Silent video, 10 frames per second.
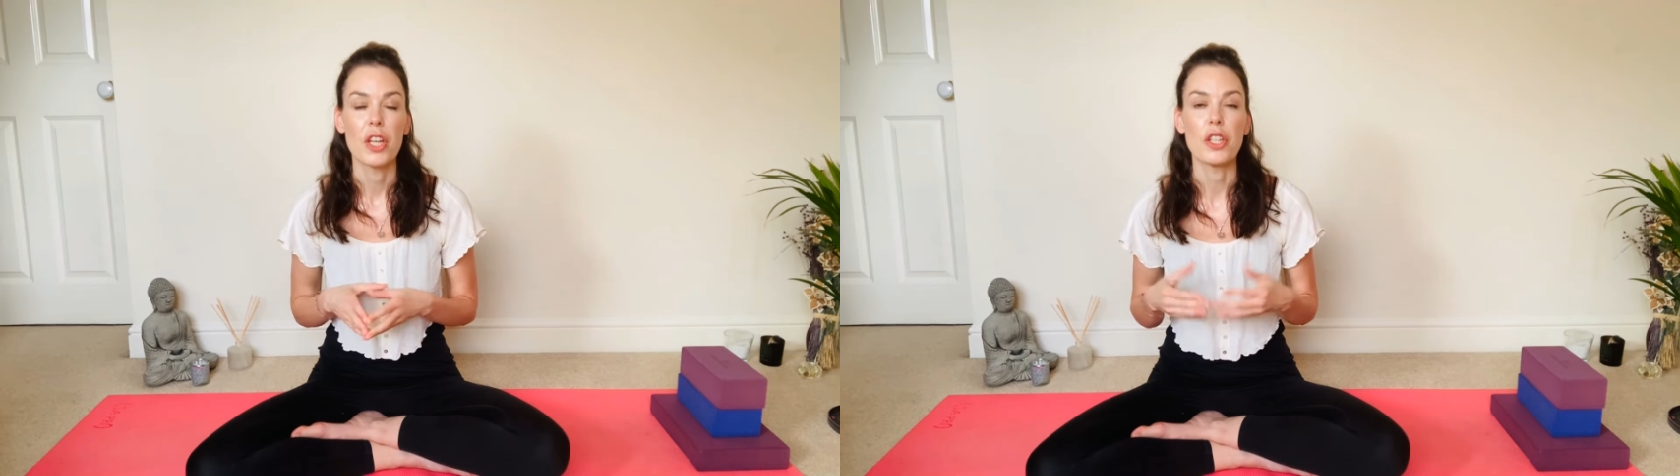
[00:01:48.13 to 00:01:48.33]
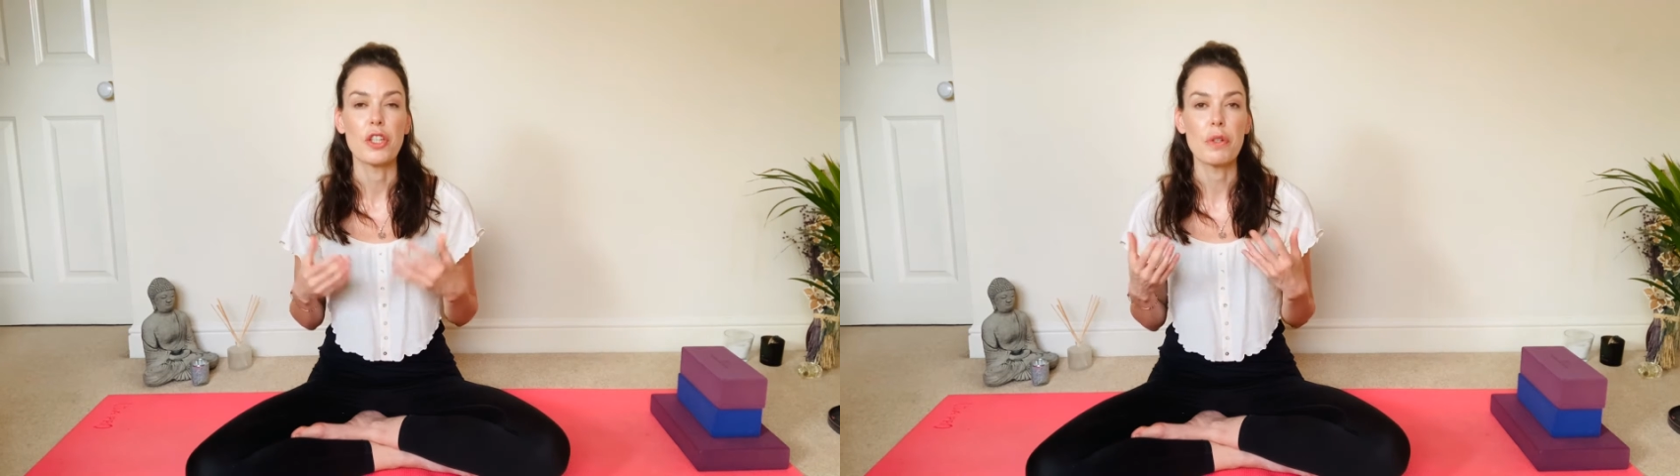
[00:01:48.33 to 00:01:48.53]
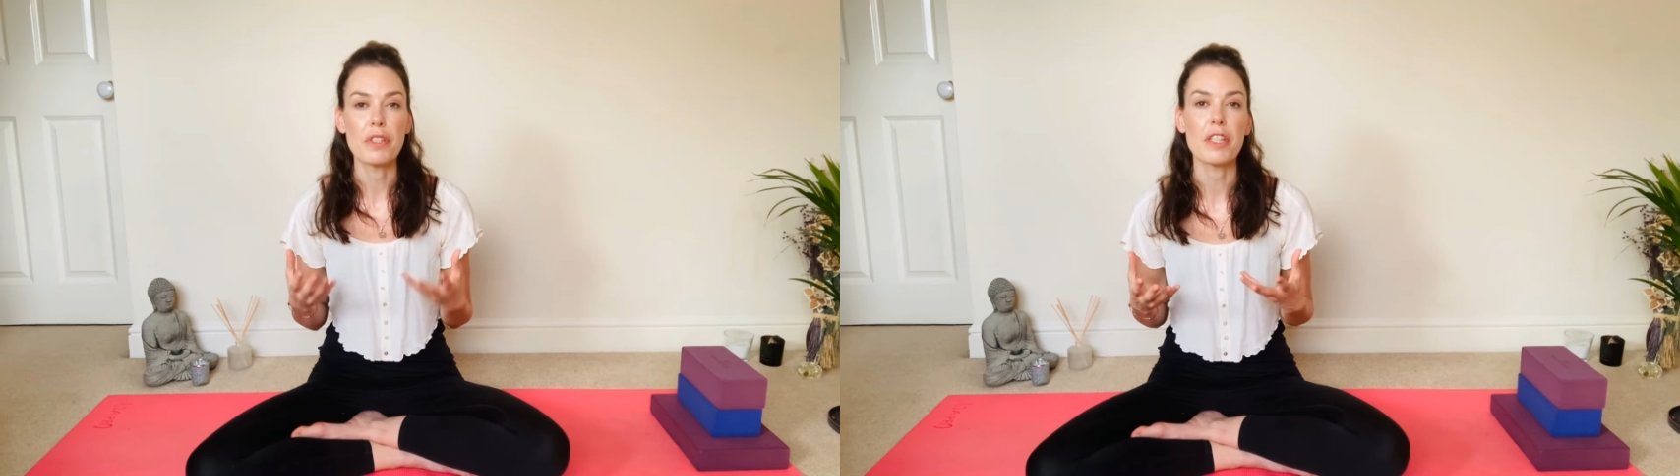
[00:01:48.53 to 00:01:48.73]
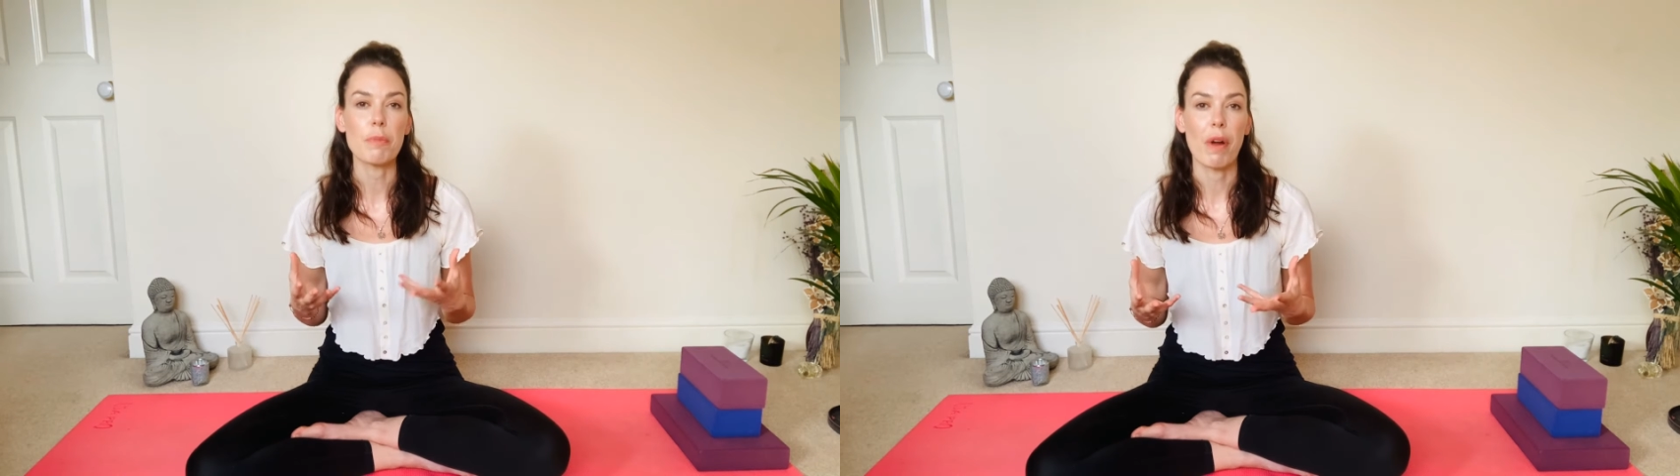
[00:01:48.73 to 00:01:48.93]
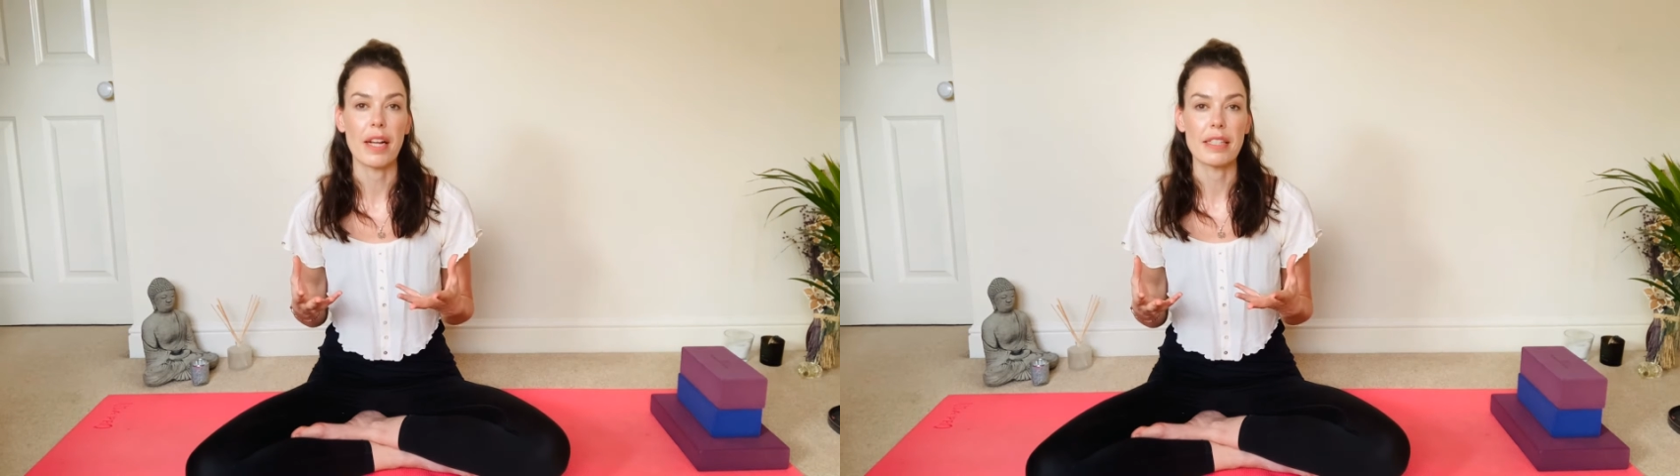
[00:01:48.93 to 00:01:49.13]
using this
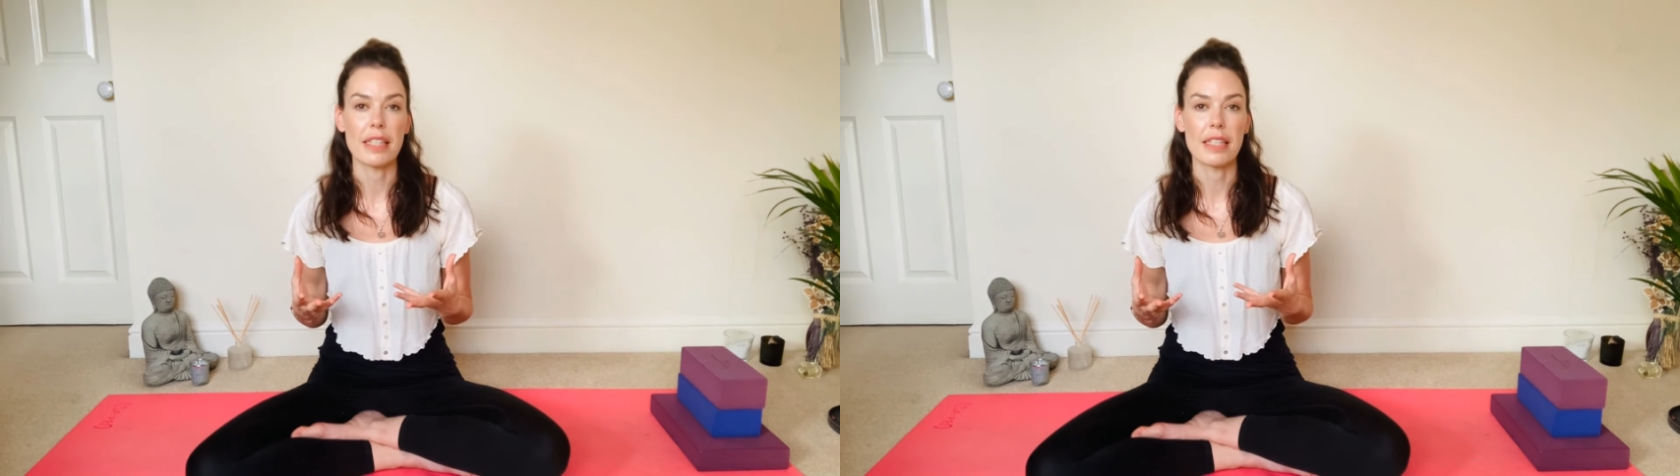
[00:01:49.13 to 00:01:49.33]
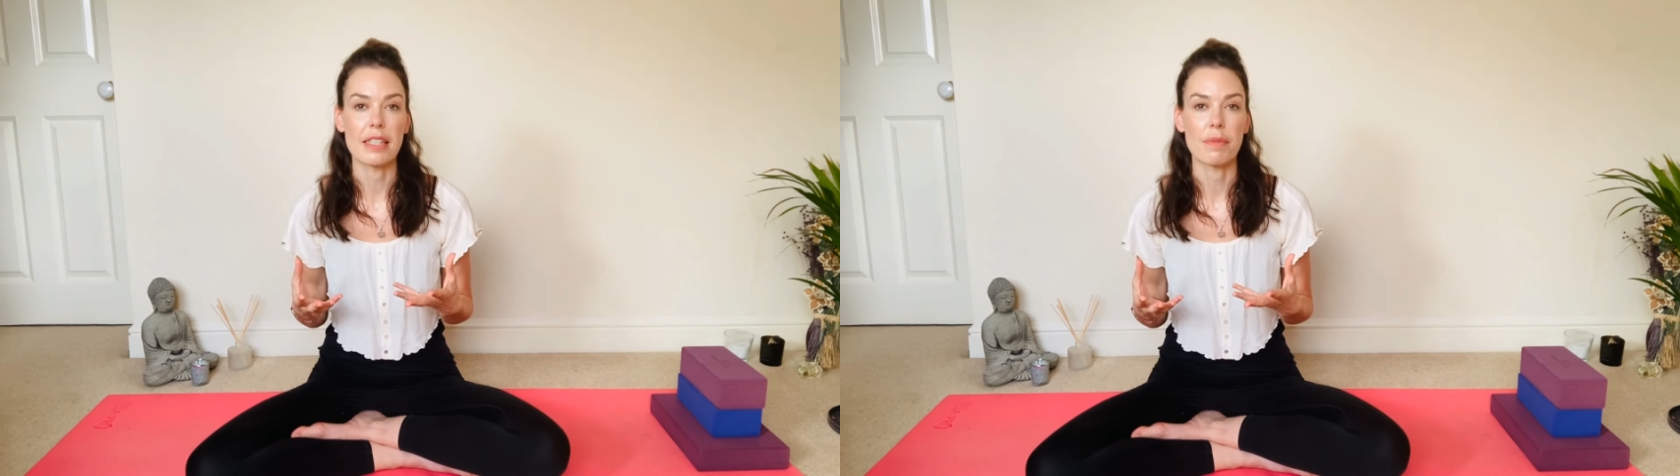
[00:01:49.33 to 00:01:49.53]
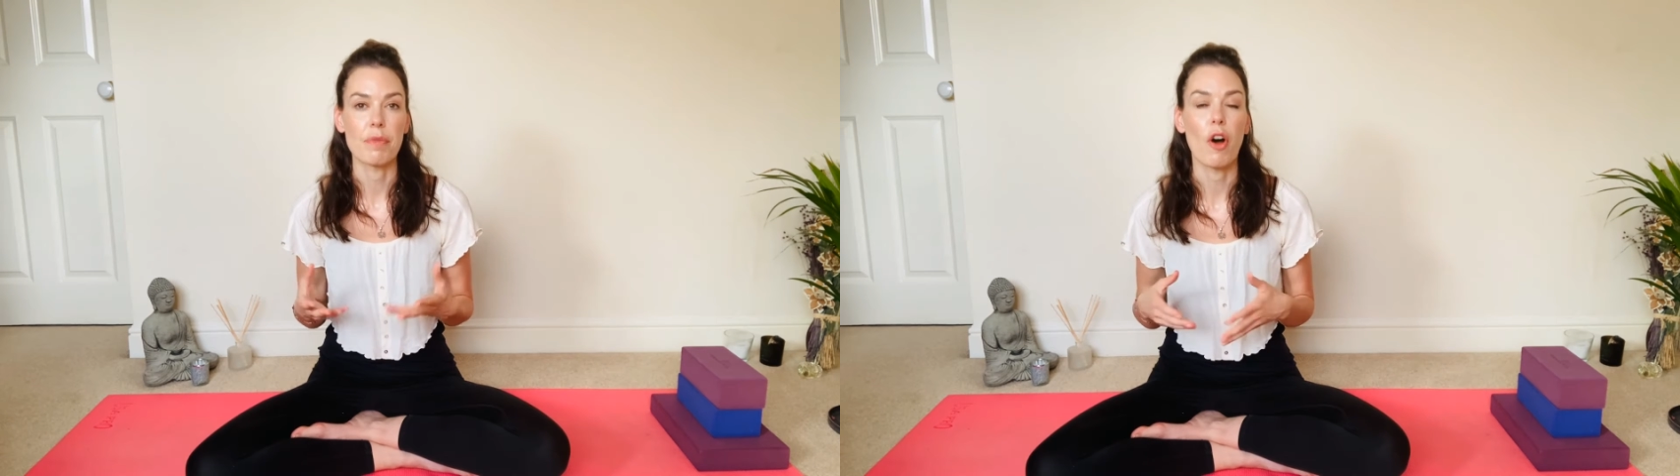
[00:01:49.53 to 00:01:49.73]
practice